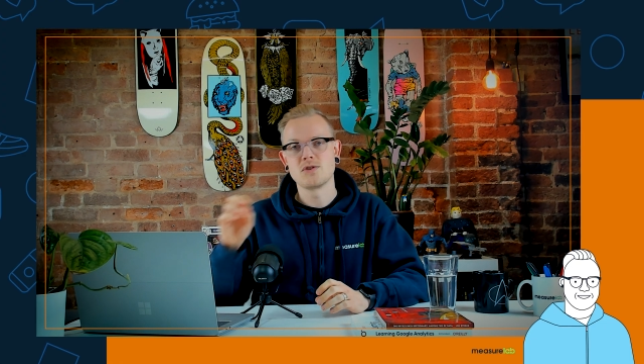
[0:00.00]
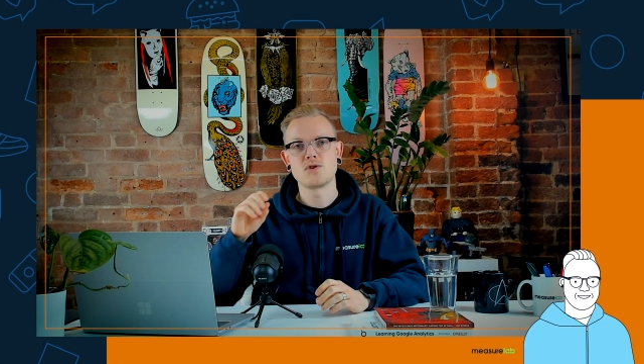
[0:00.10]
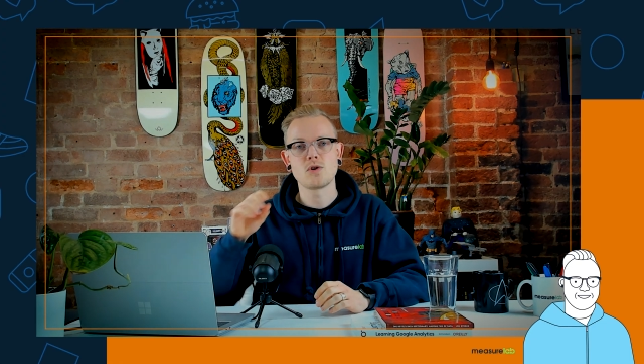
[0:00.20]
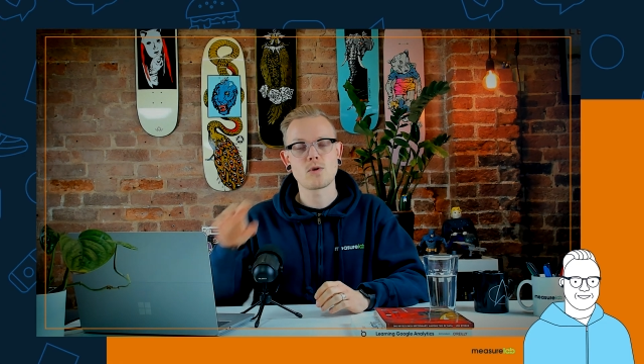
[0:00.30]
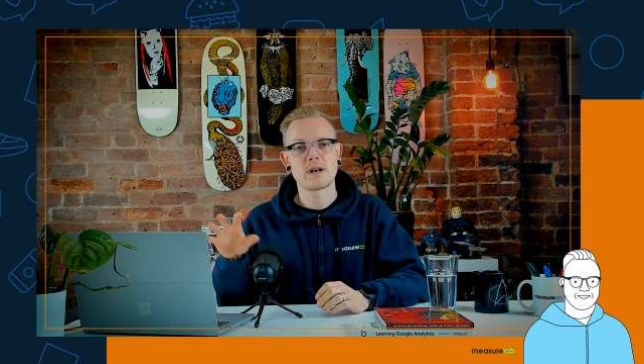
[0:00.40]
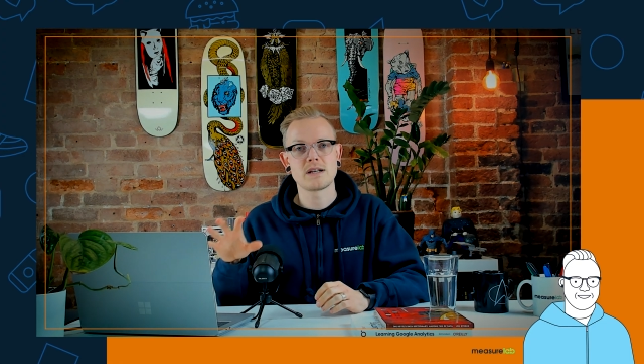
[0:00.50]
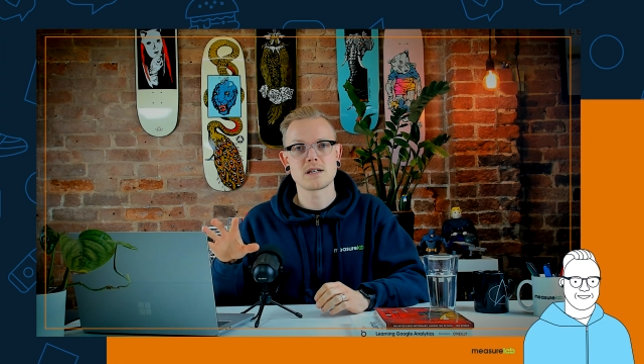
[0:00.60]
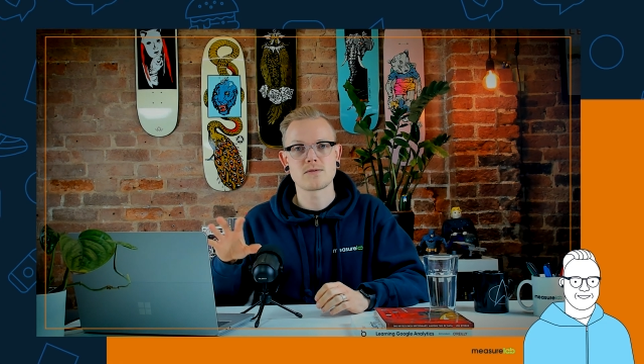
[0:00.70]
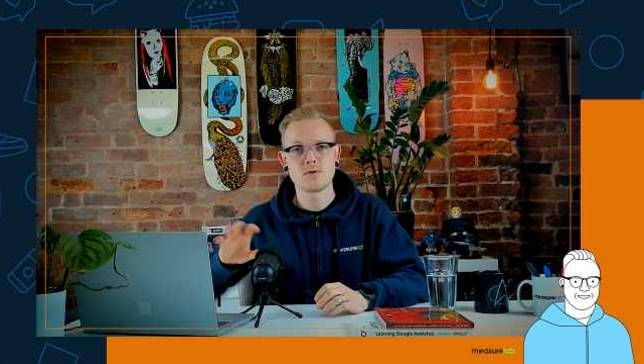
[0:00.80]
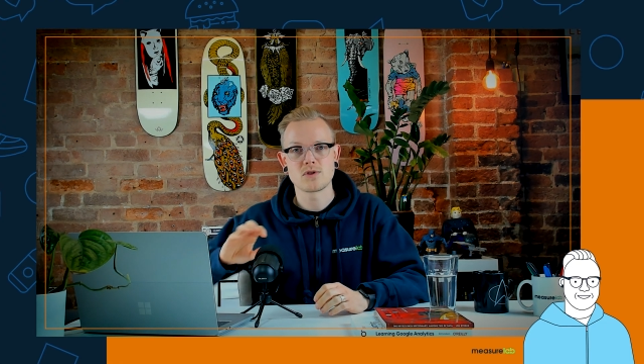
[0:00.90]
and Google
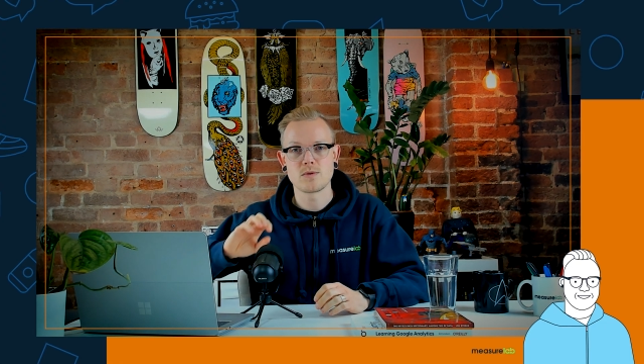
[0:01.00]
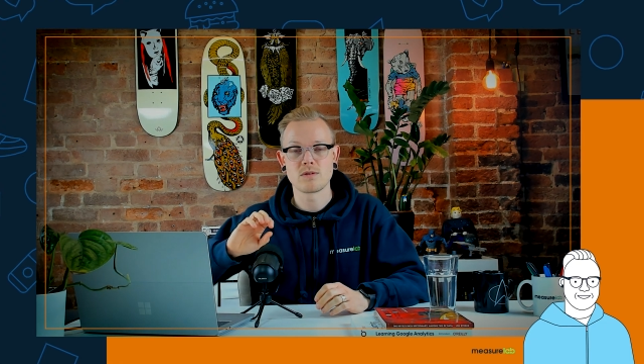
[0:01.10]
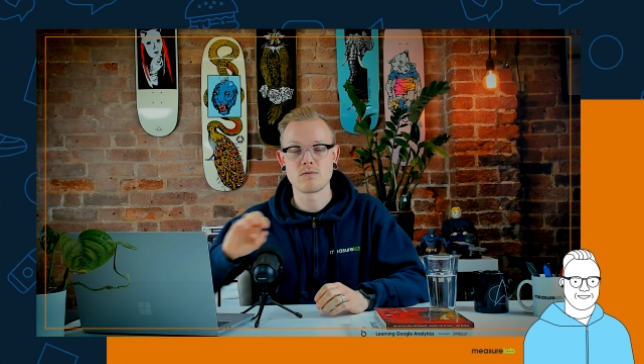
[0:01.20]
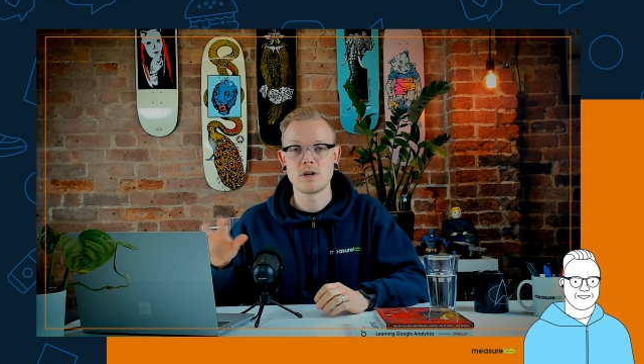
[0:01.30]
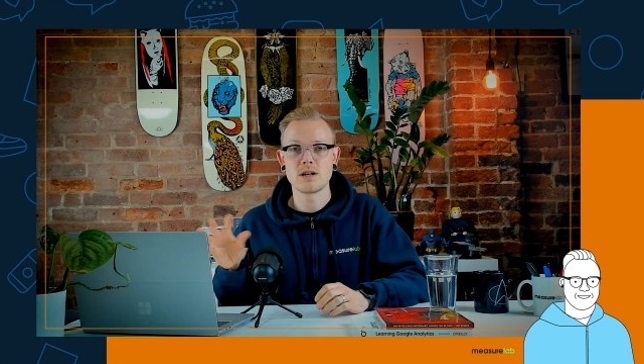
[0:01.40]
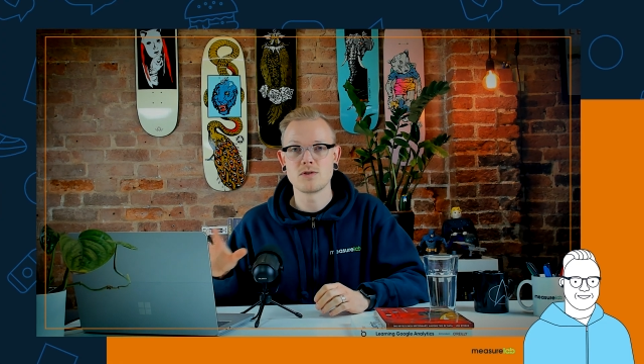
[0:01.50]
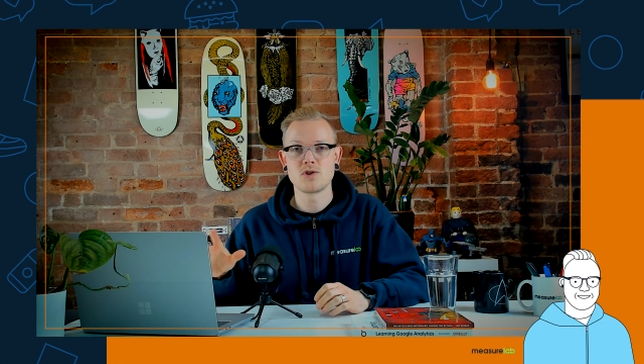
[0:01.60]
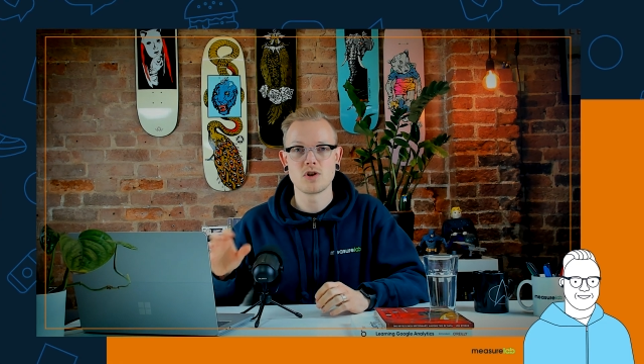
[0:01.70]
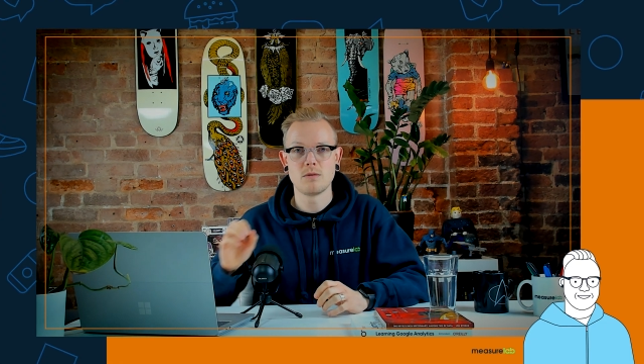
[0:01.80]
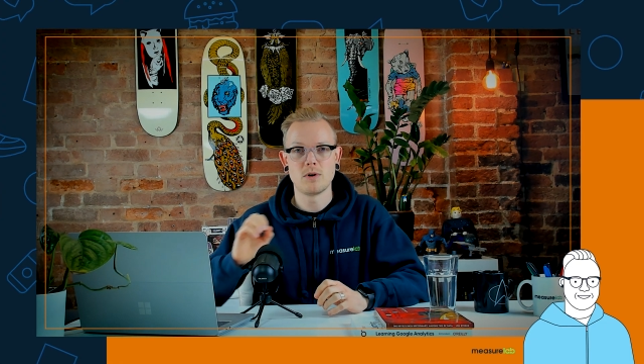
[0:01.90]
Analytics 4 is doing a really good
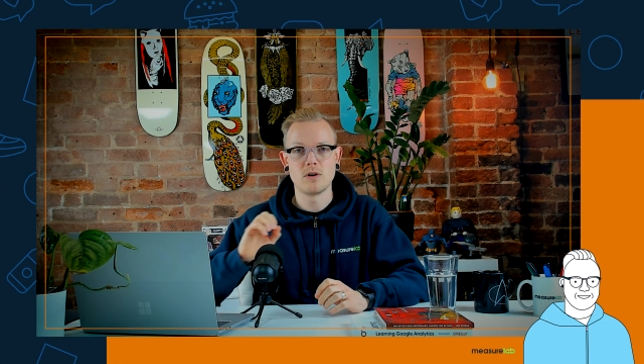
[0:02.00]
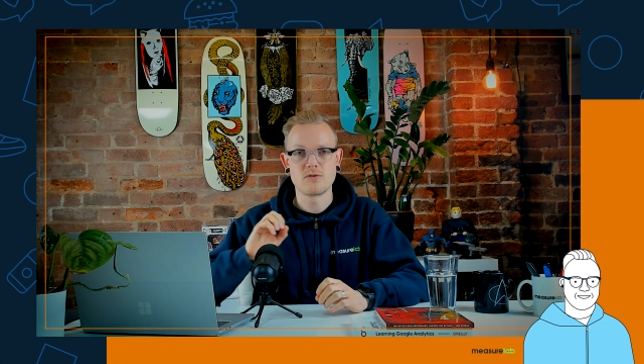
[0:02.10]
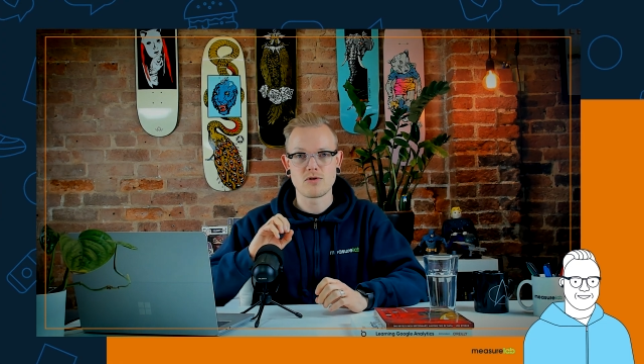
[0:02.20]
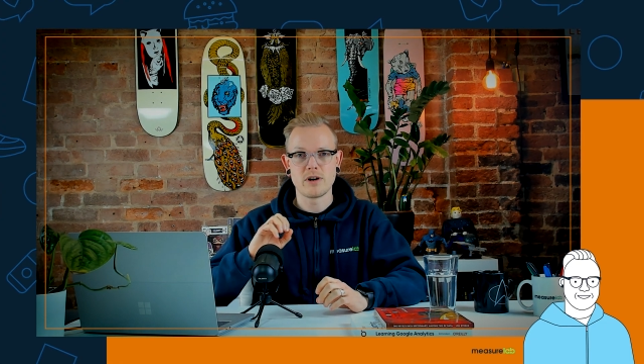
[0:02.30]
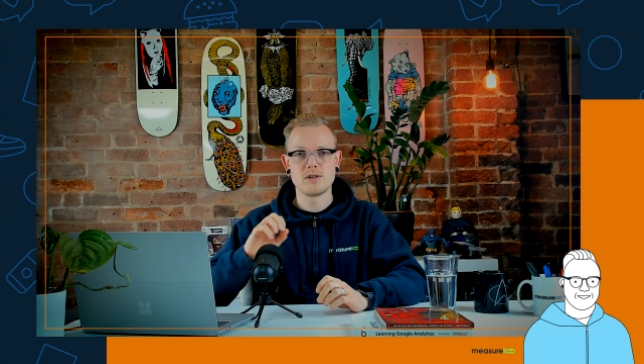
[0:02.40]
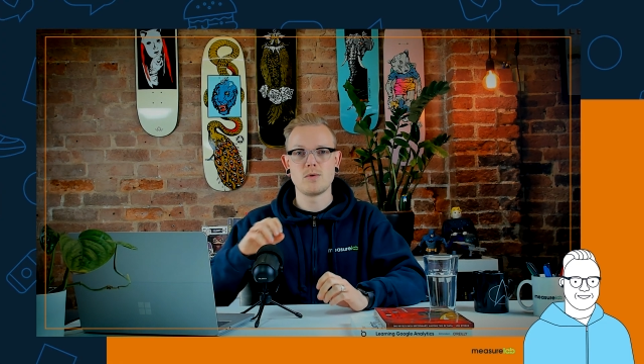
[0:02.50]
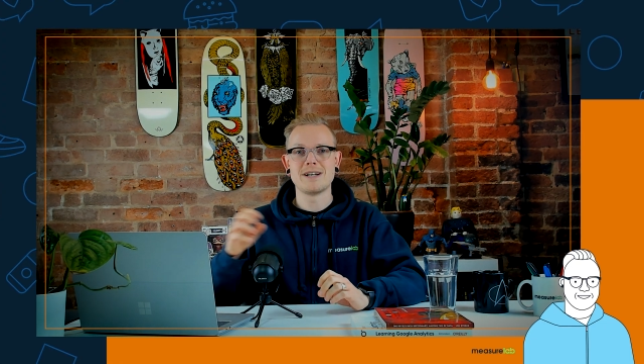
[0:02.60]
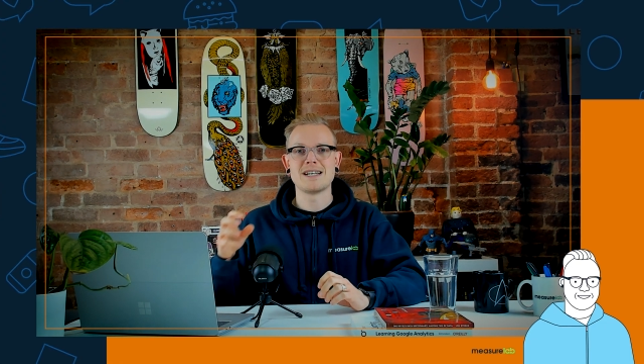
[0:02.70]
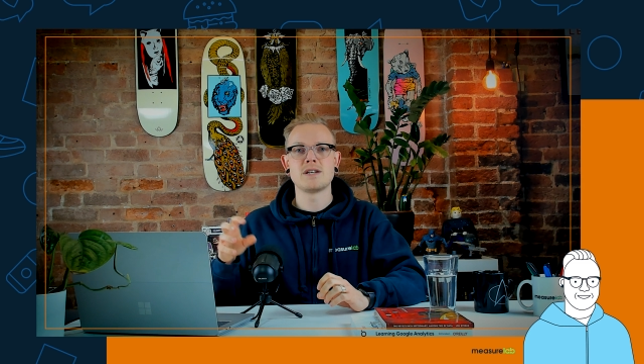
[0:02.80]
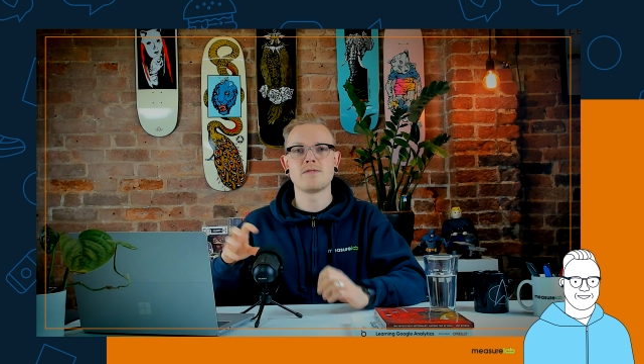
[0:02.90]
job of trying to
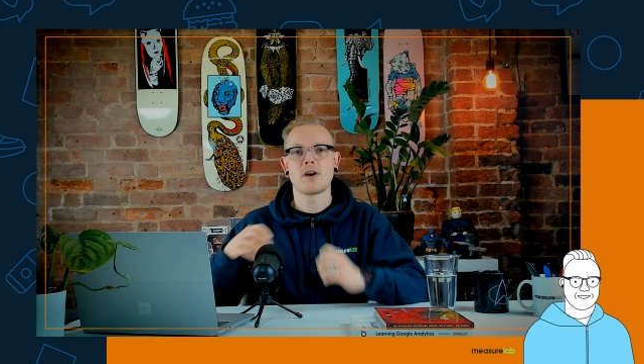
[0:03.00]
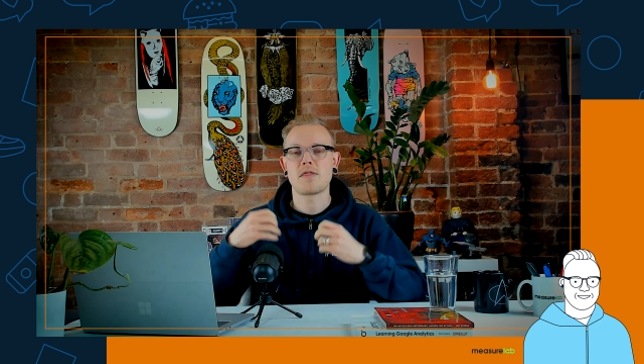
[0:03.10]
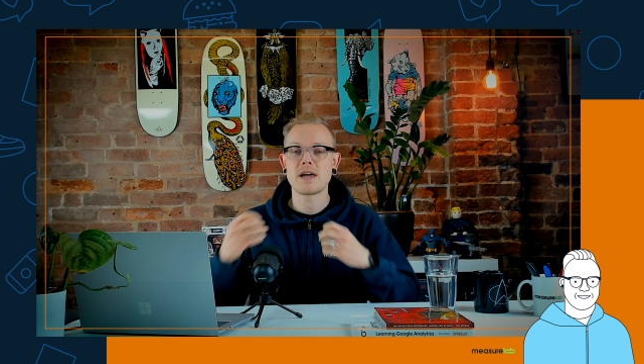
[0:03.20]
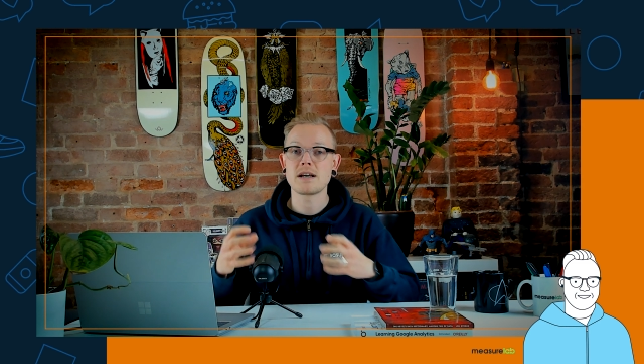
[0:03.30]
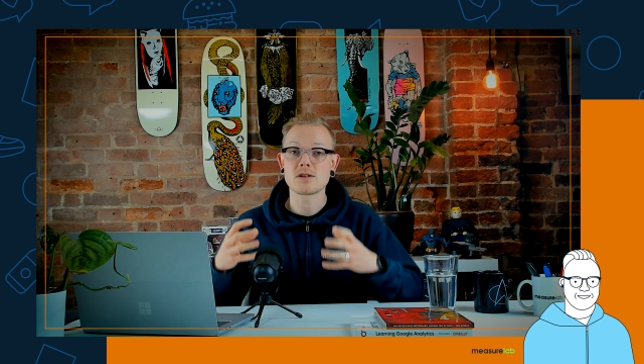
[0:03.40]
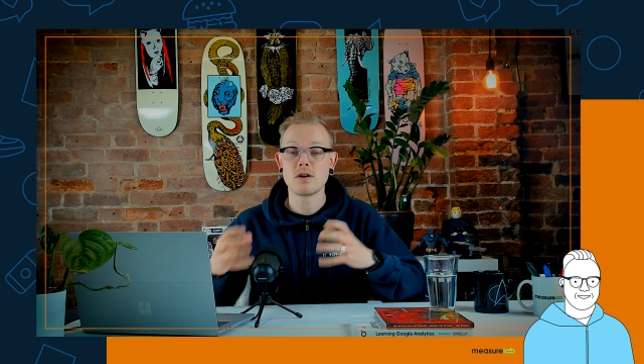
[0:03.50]
identify things